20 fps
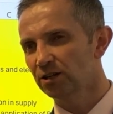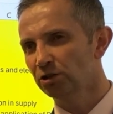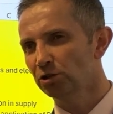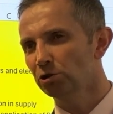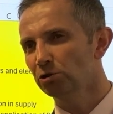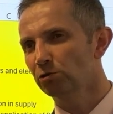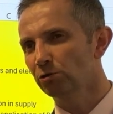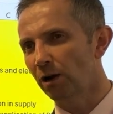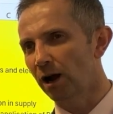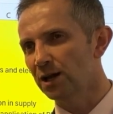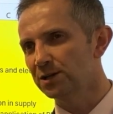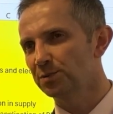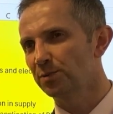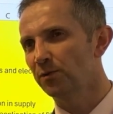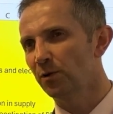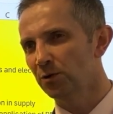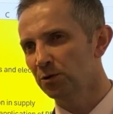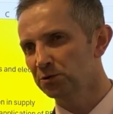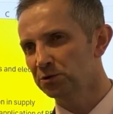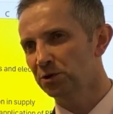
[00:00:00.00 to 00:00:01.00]
a good grasp of
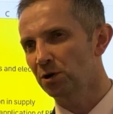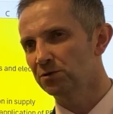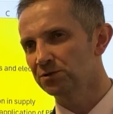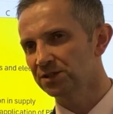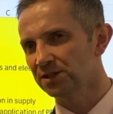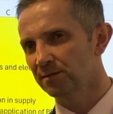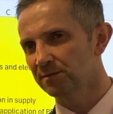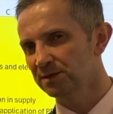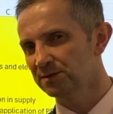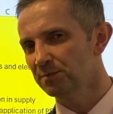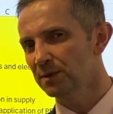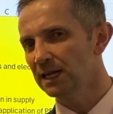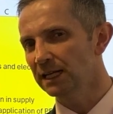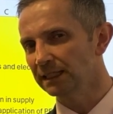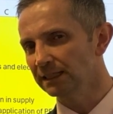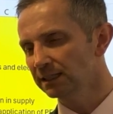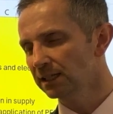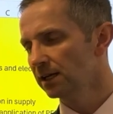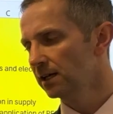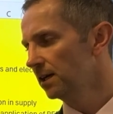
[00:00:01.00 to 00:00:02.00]
what those concepts
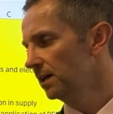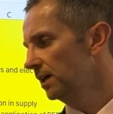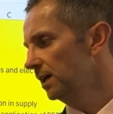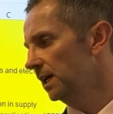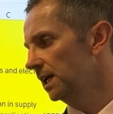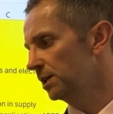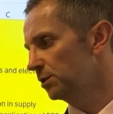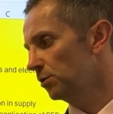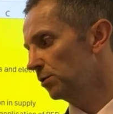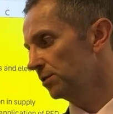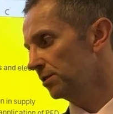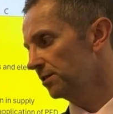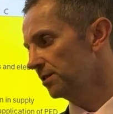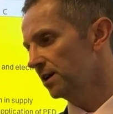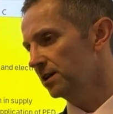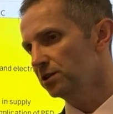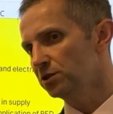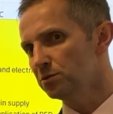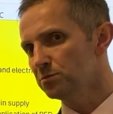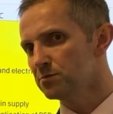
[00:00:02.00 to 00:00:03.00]
mean in order
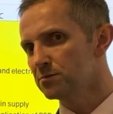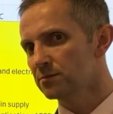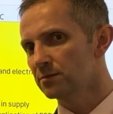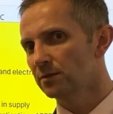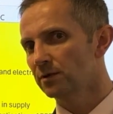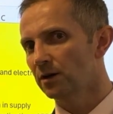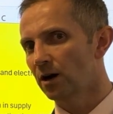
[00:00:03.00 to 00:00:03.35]
that you